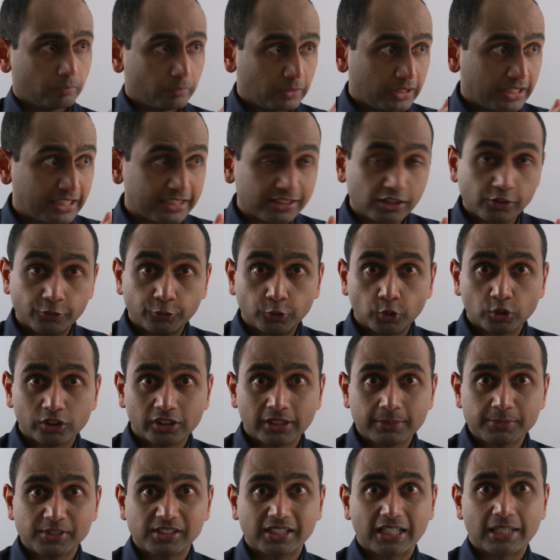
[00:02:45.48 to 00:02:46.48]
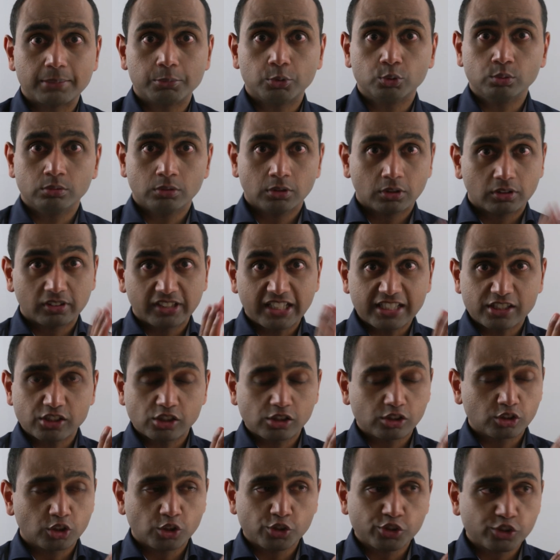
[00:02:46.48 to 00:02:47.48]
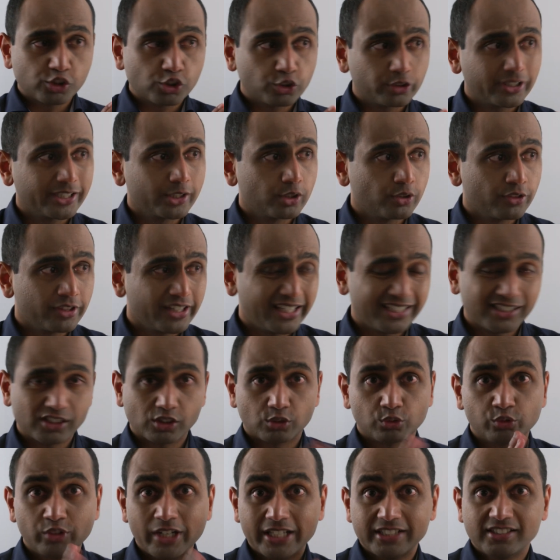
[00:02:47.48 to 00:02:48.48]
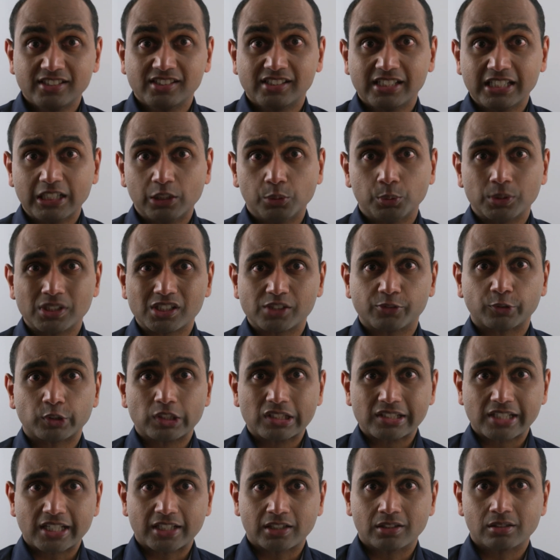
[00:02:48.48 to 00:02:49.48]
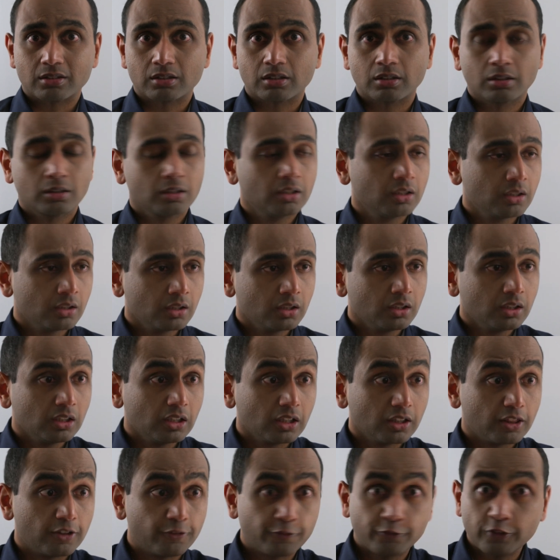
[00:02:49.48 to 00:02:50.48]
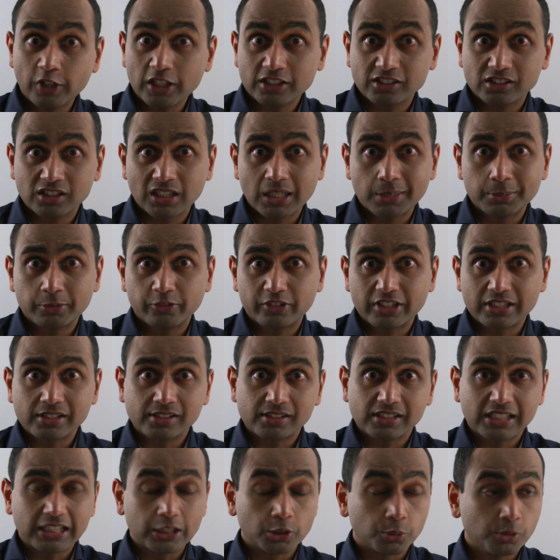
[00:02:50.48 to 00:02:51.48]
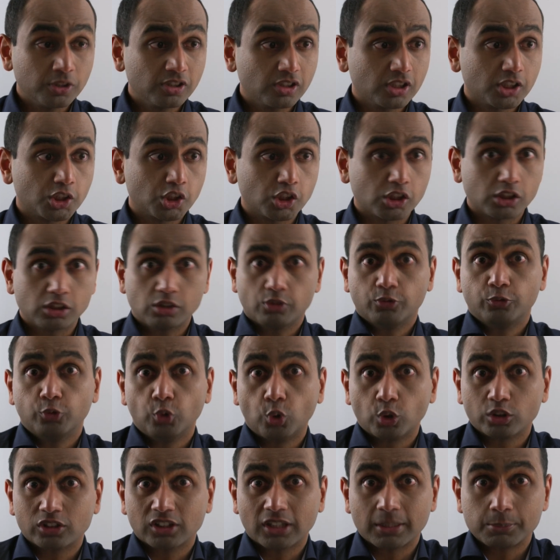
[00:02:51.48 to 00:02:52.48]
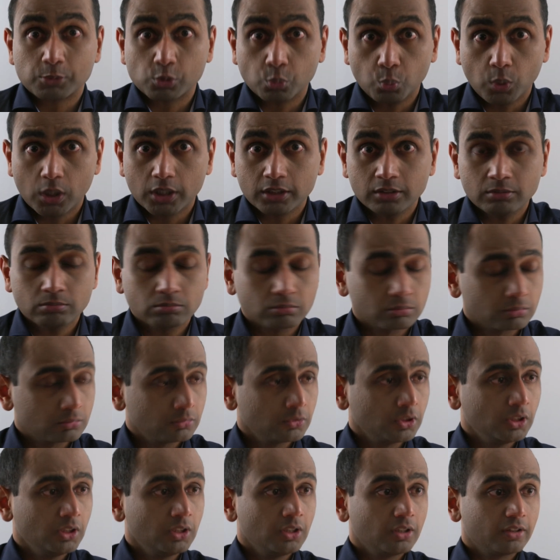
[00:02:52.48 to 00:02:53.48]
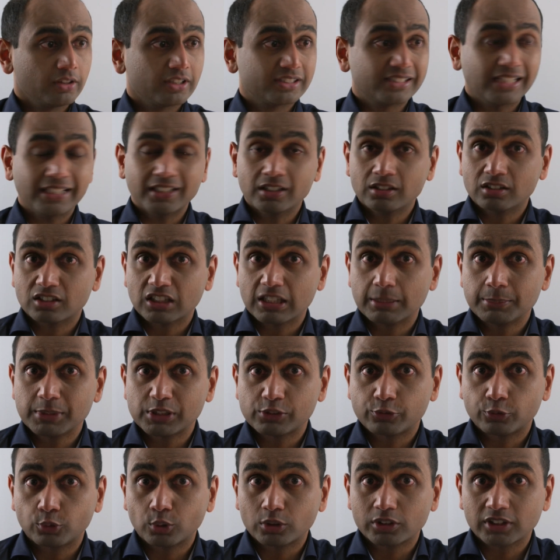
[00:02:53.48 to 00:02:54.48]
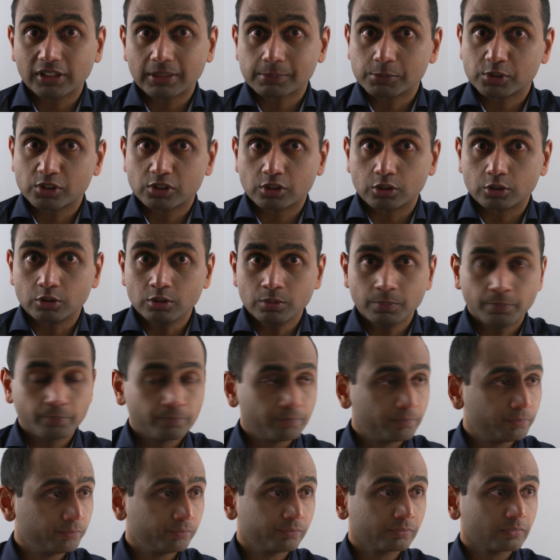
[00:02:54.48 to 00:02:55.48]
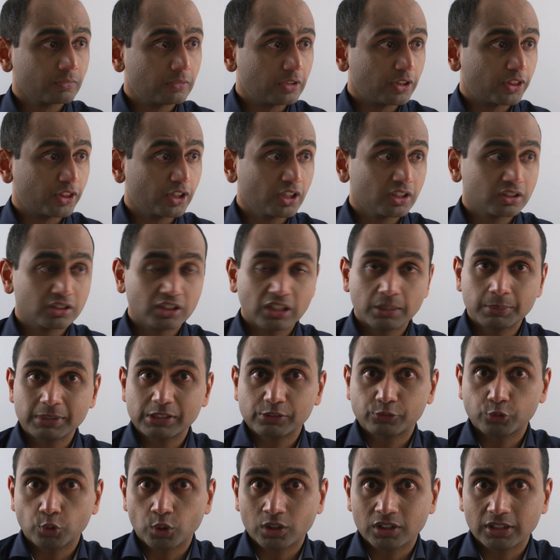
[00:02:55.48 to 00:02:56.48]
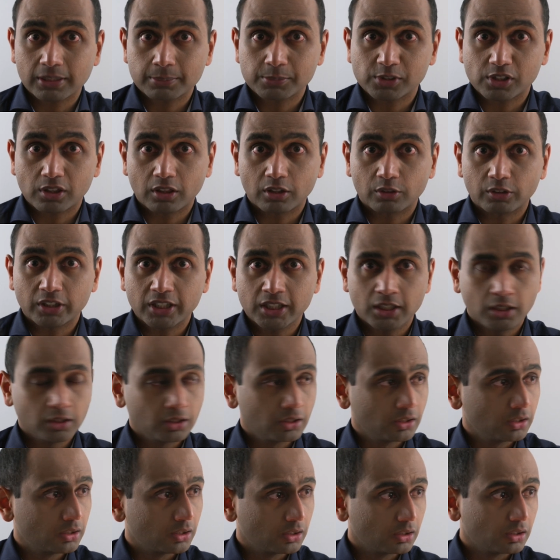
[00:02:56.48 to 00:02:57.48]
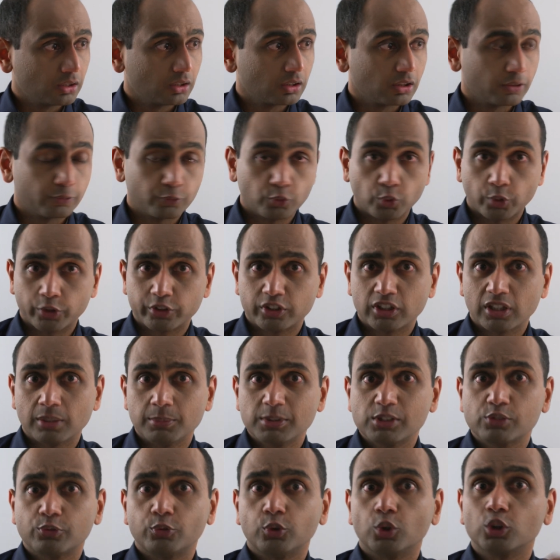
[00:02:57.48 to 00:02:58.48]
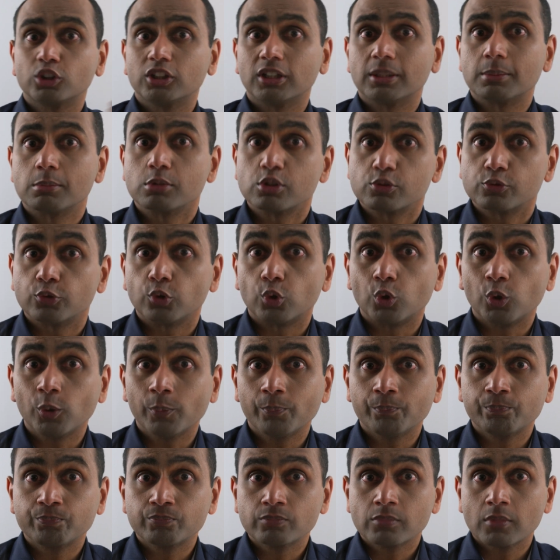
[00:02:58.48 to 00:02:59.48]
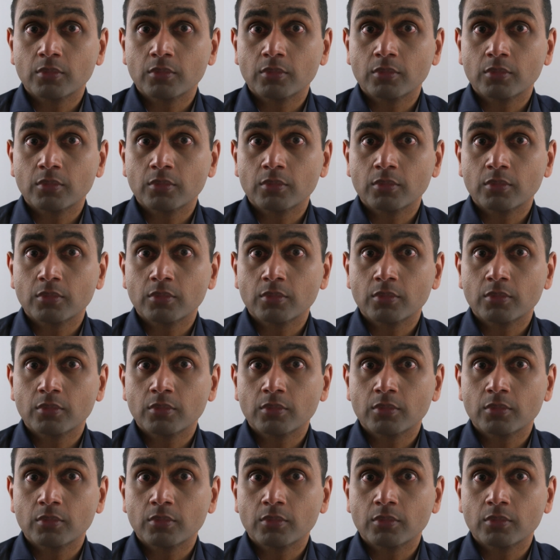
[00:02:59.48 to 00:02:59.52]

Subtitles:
Here's the 4 times table. Let's just concentrate on this red sequence for a second. The first term of this sequence is just 4 times 1. The second term is 4 times 2. The third term is 4 times 3. The fourth term is 4 times 4.